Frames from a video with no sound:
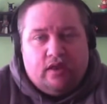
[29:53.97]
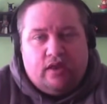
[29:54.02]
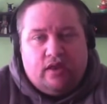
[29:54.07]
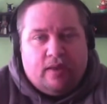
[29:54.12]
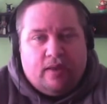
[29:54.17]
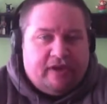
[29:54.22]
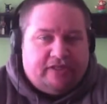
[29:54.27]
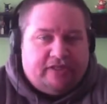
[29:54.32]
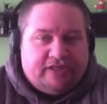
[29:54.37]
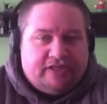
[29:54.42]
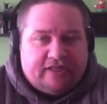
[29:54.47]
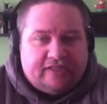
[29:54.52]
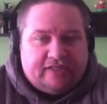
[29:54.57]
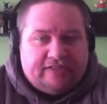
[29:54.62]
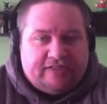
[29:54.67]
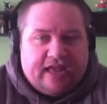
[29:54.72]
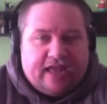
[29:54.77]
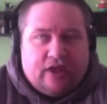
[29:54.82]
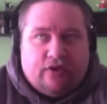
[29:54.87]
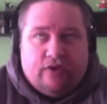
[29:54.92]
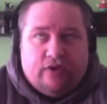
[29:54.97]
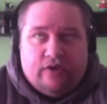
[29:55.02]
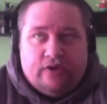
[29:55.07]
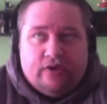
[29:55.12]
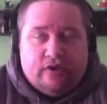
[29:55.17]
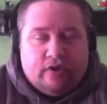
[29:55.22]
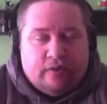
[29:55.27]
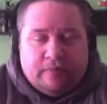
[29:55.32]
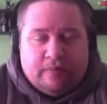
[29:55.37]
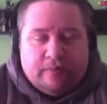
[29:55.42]
I might check this out.
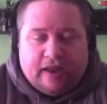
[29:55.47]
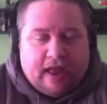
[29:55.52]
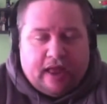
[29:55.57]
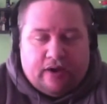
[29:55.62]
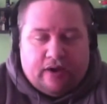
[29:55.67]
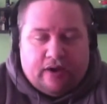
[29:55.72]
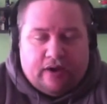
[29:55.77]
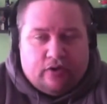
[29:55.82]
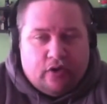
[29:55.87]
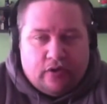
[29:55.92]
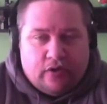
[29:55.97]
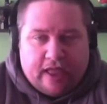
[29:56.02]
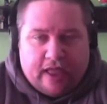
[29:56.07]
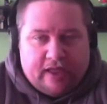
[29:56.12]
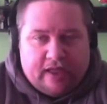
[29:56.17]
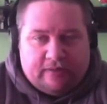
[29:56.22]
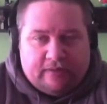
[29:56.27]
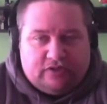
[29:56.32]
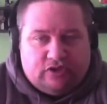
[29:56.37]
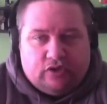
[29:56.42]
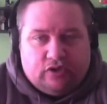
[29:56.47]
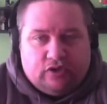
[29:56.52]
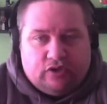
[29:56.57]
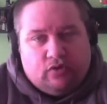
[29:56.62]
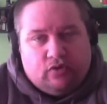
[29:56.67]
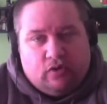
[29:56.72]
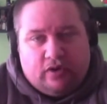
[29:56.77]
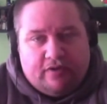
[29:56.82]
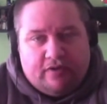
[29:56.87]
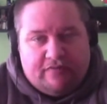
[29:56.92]
But I don't know yet. I'm
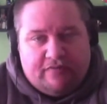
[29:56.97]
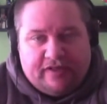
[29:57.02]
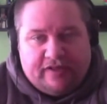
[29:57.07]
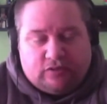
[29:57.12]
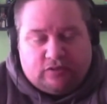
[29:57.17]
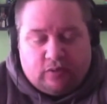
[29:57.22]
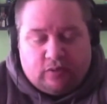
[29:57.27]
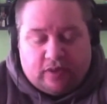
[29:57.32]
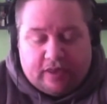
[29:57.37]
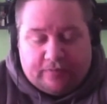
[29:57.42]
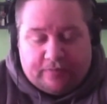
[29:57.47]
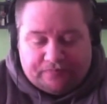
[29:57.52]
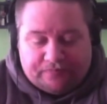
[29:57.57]
still on the fence with it.